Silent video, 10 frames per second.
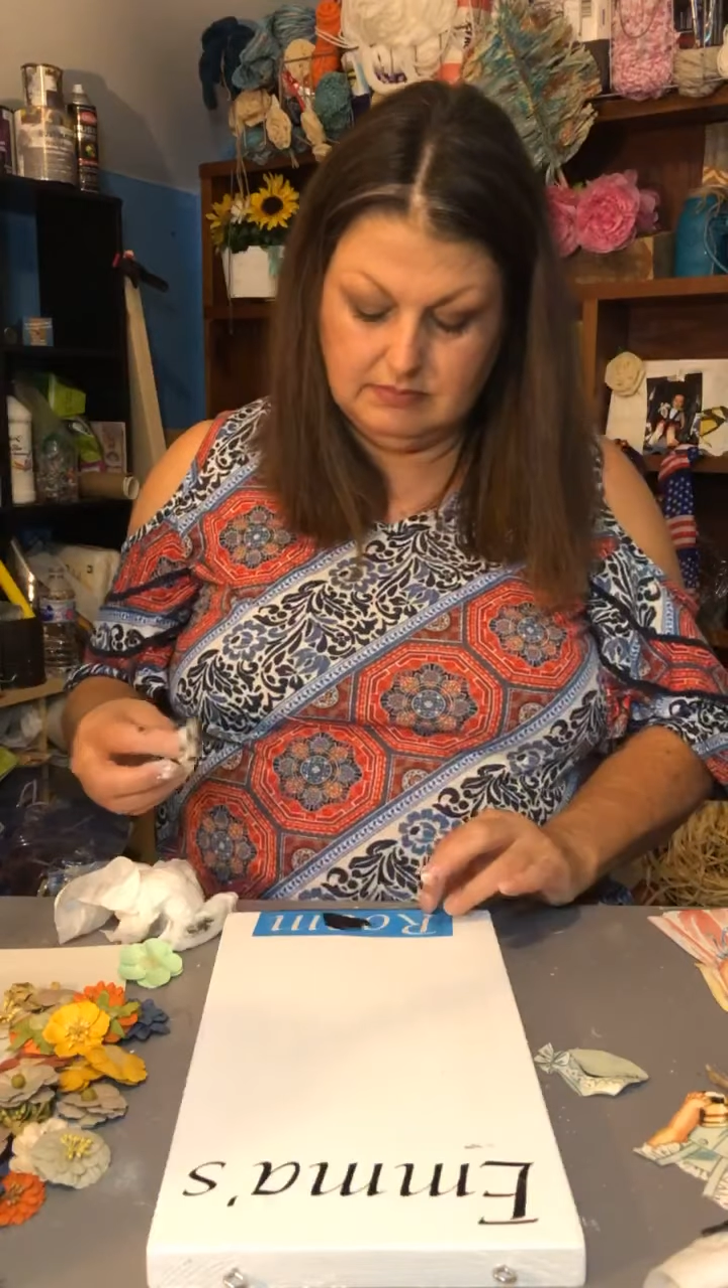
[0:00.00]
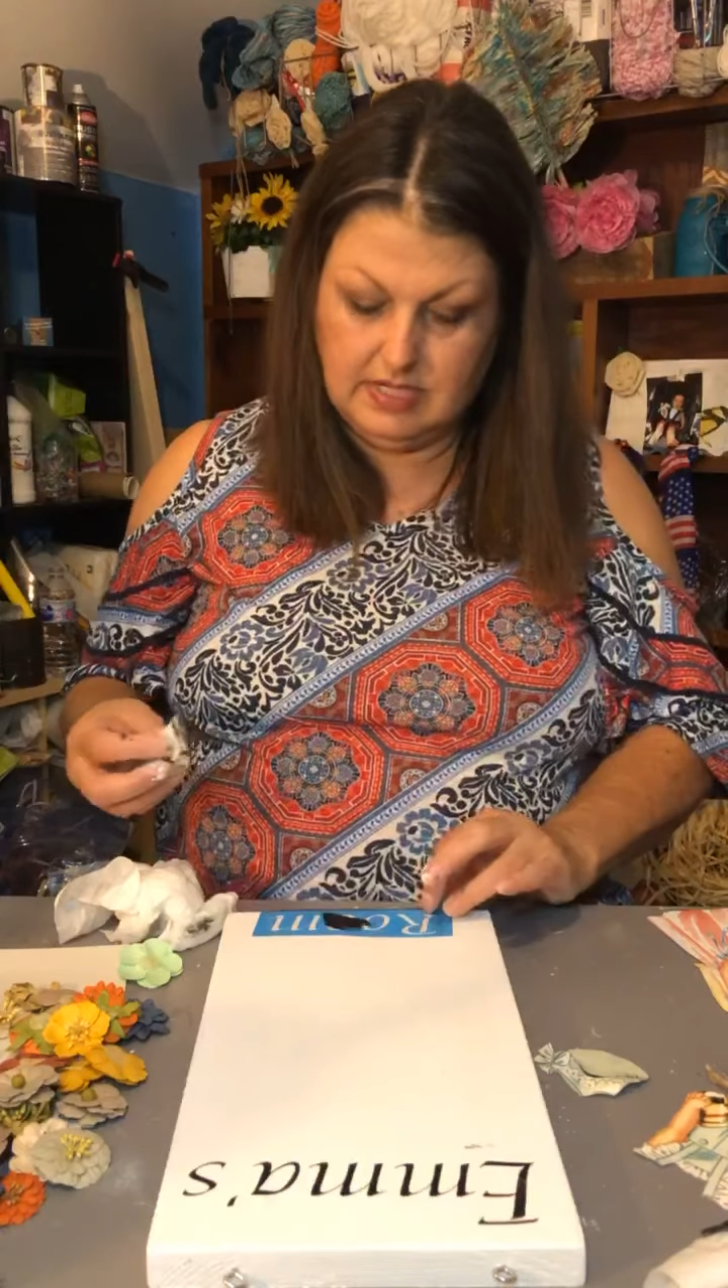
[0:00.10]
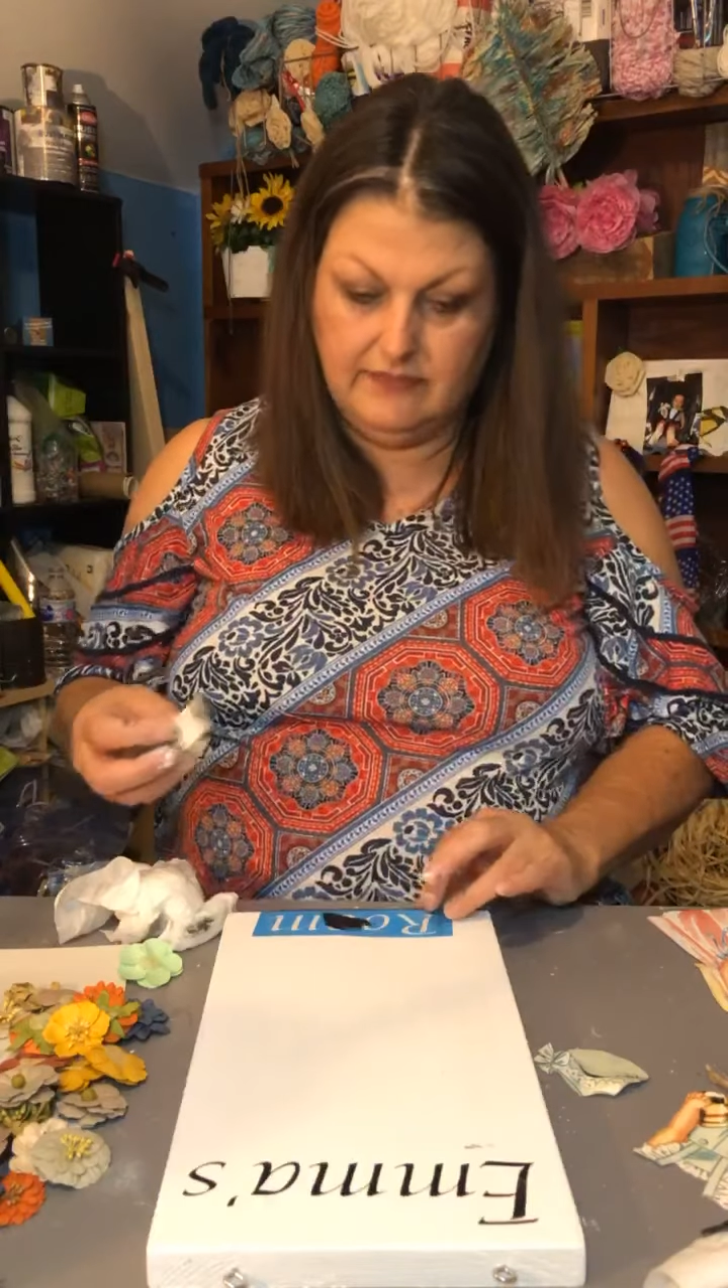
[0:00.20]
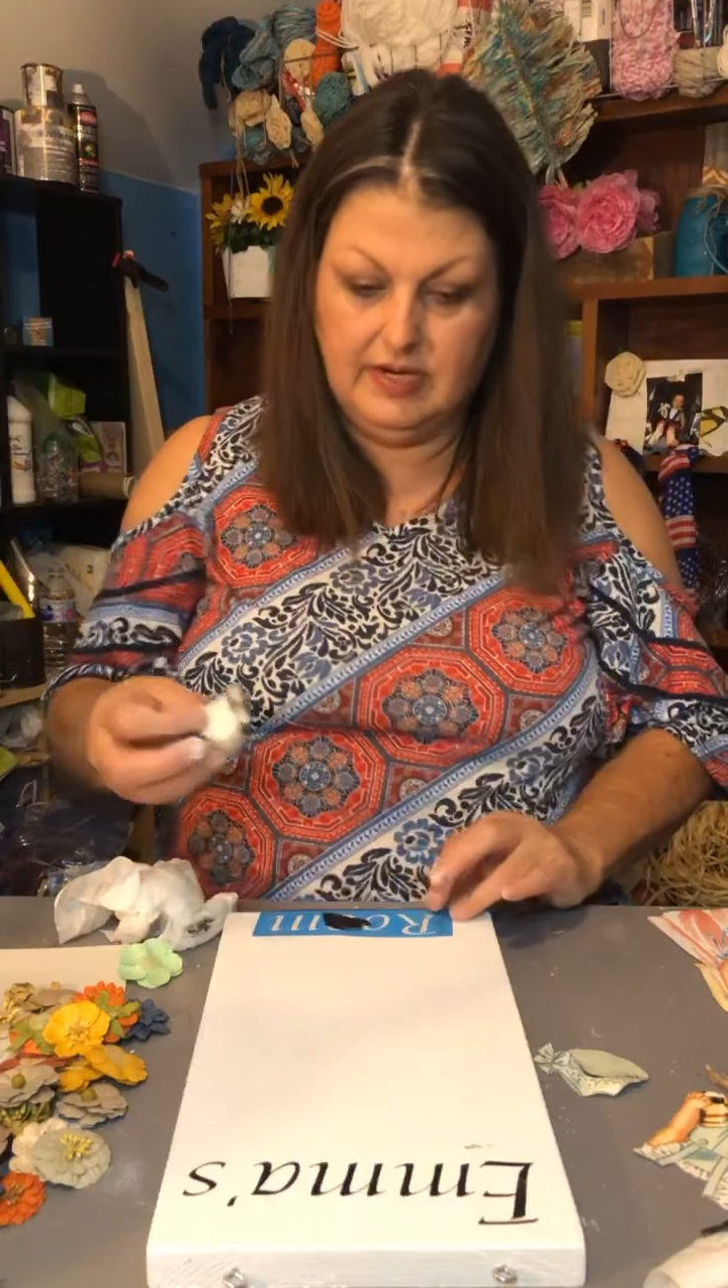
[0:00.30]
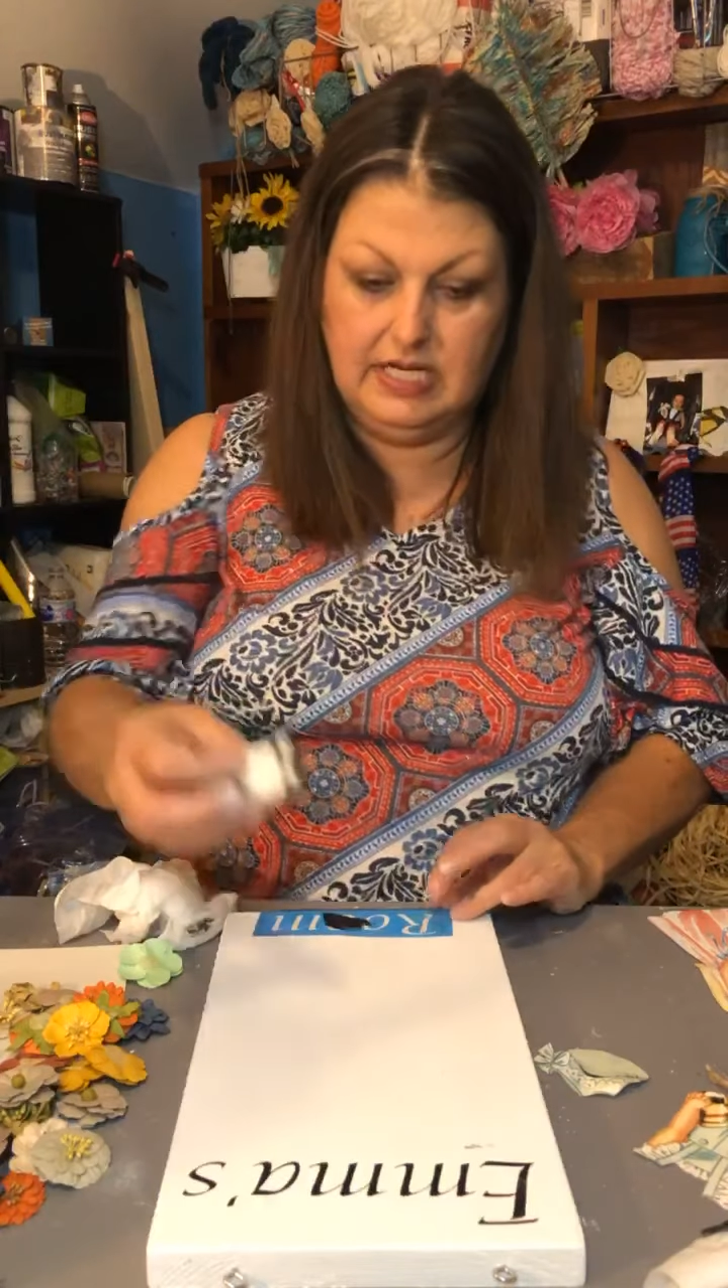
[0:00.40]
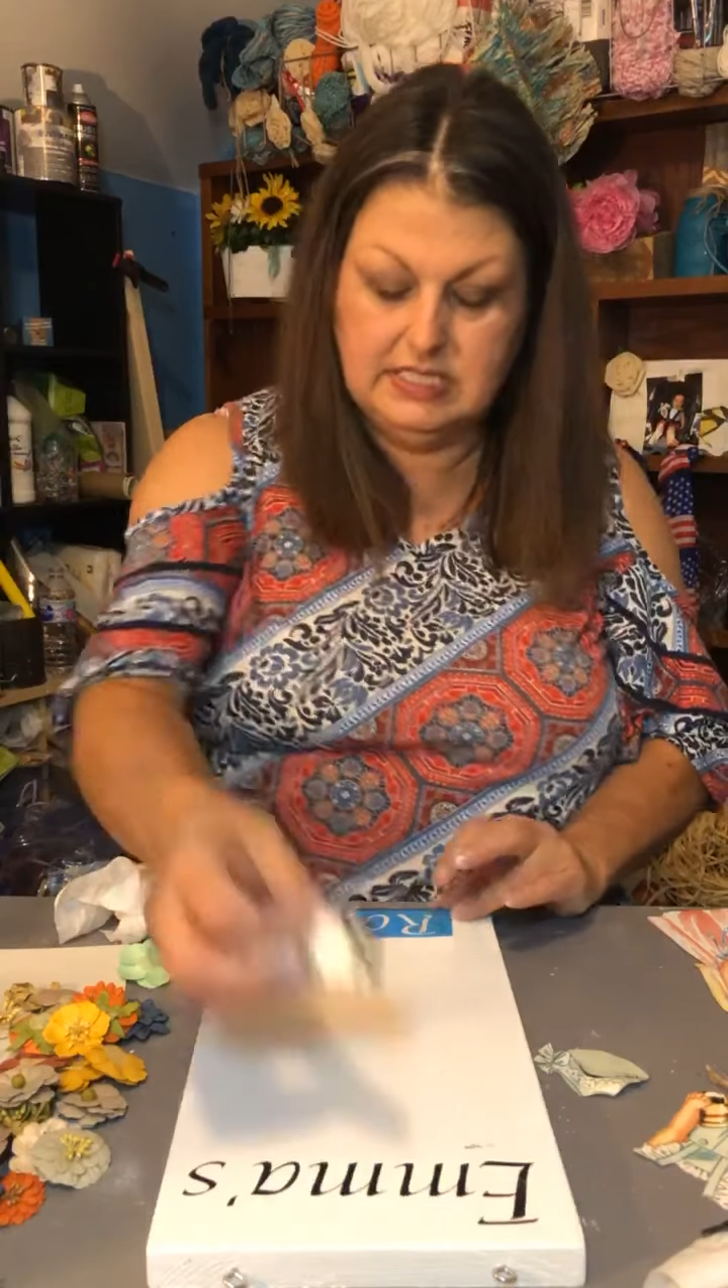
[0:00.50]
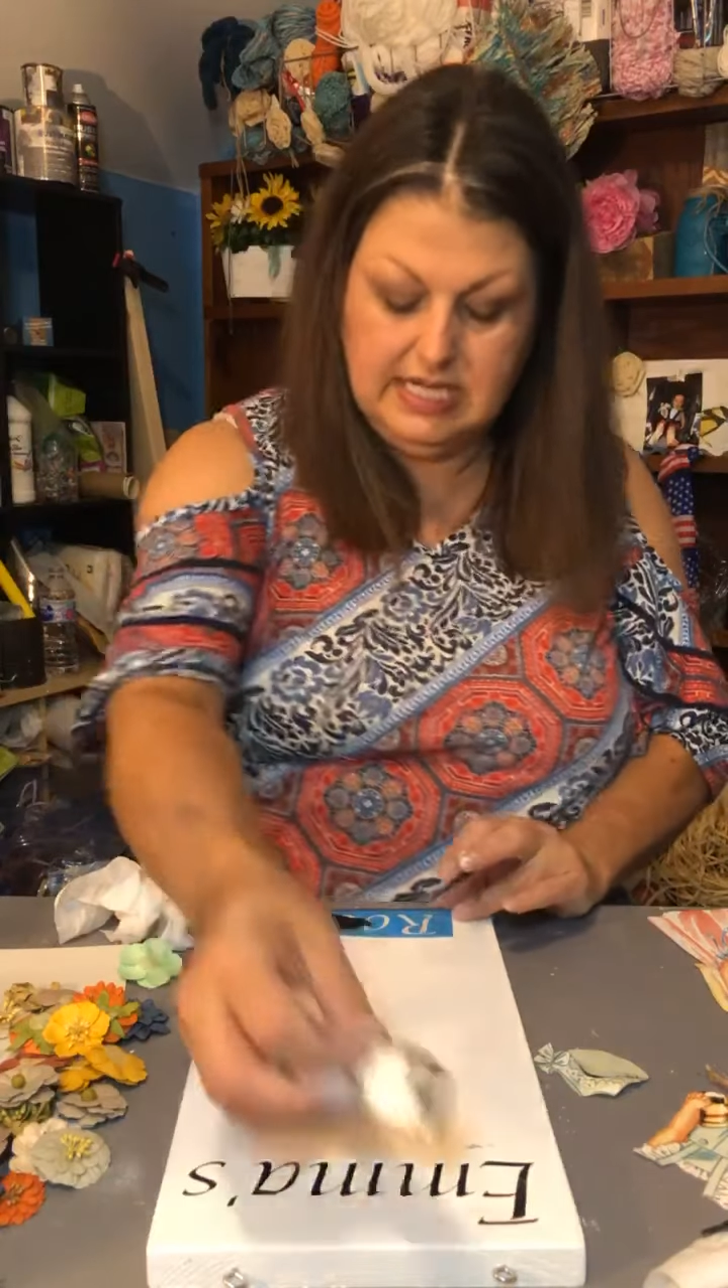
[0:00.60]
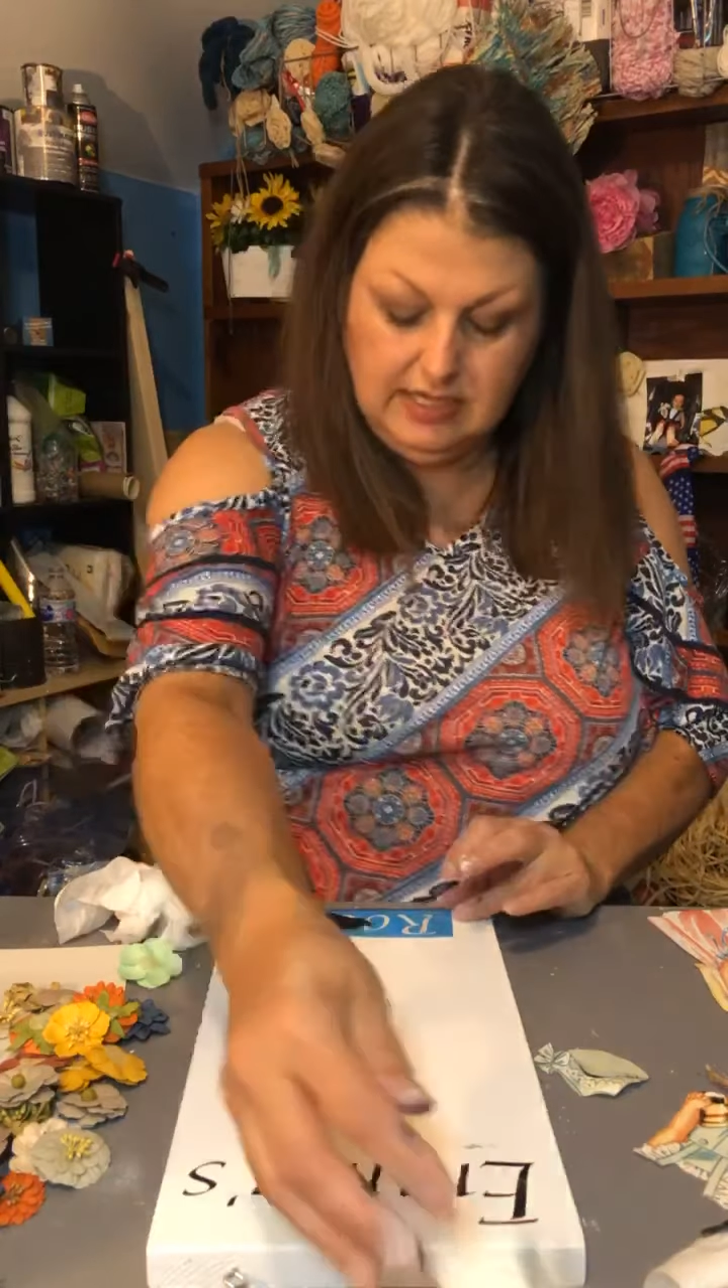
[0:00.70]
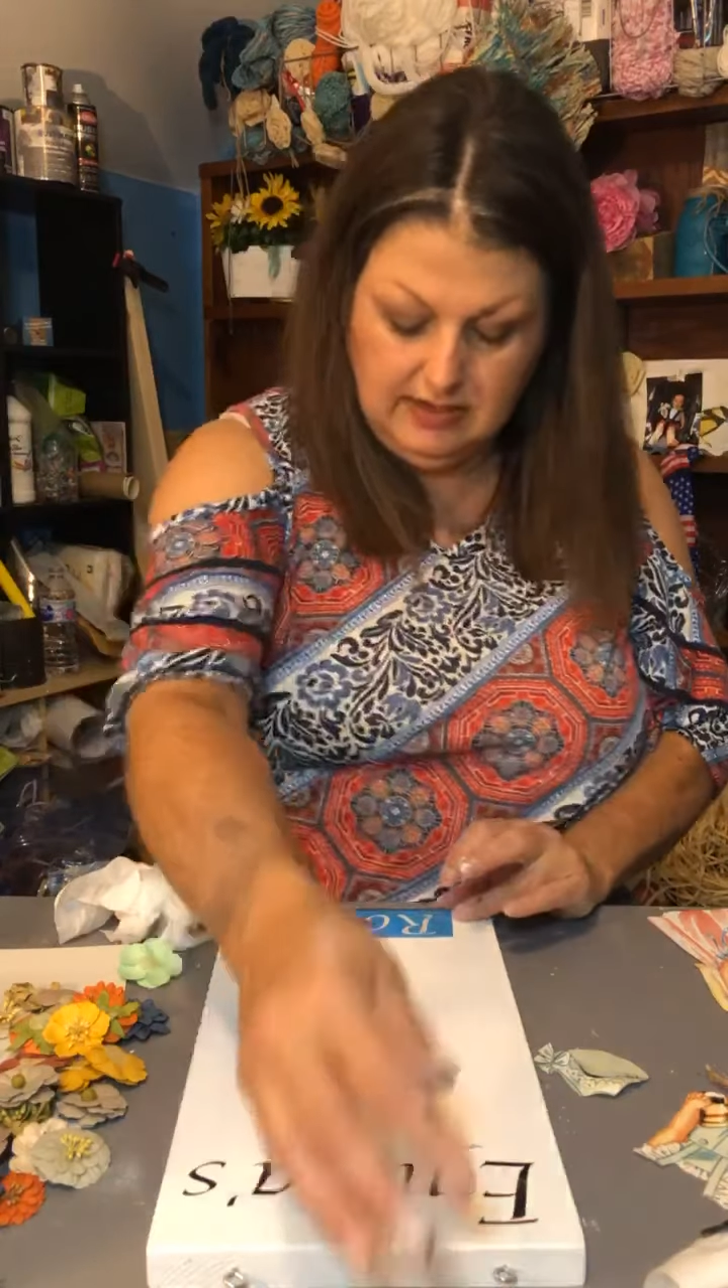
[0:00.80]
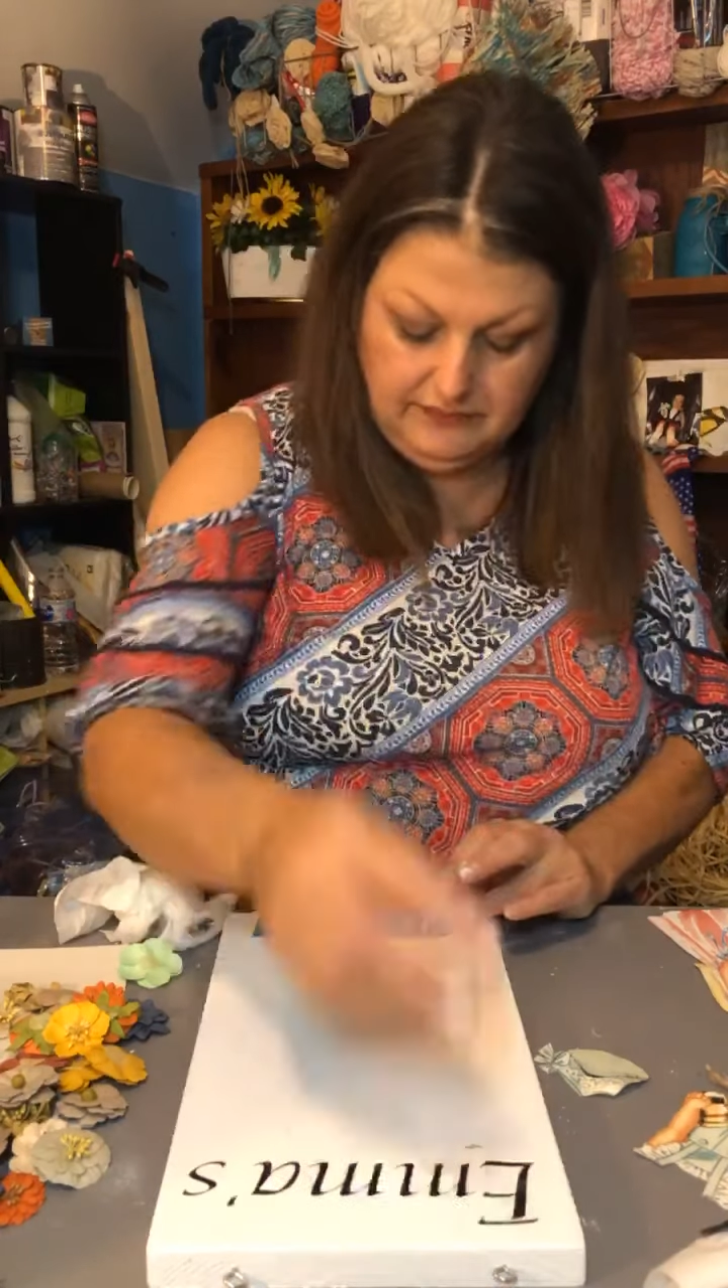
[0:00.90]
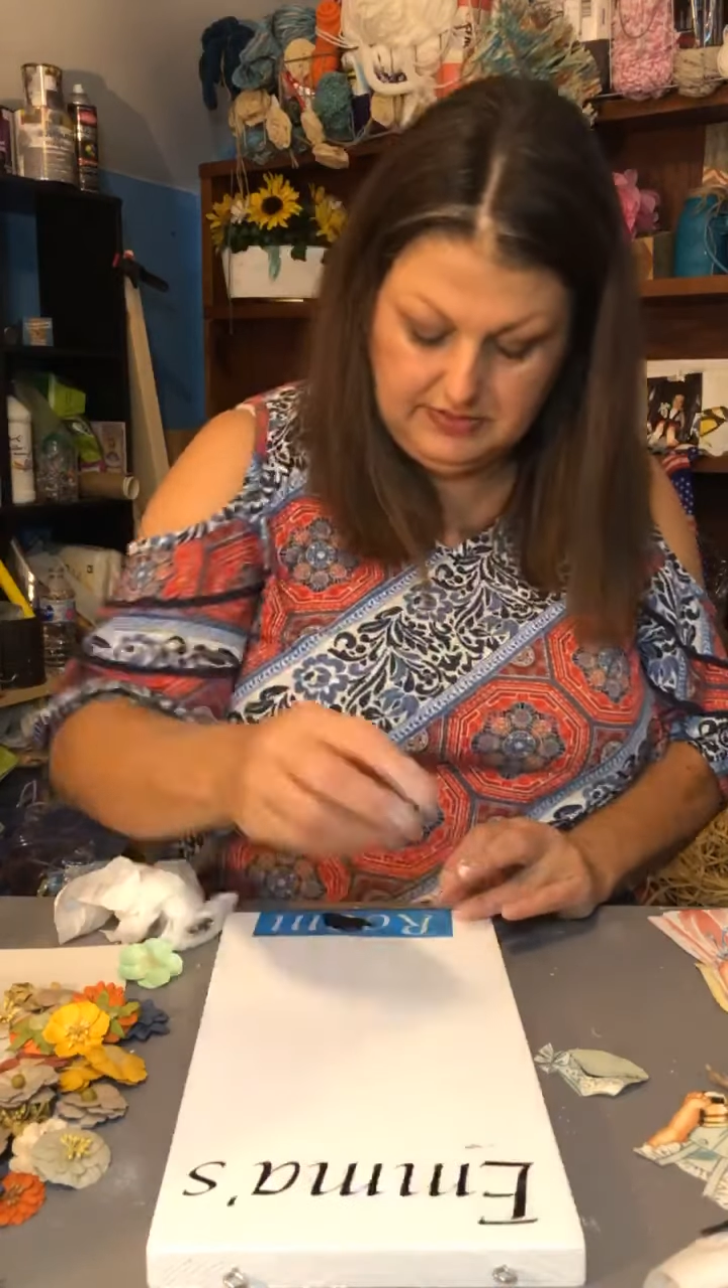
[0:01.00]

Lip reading: I forgot to take off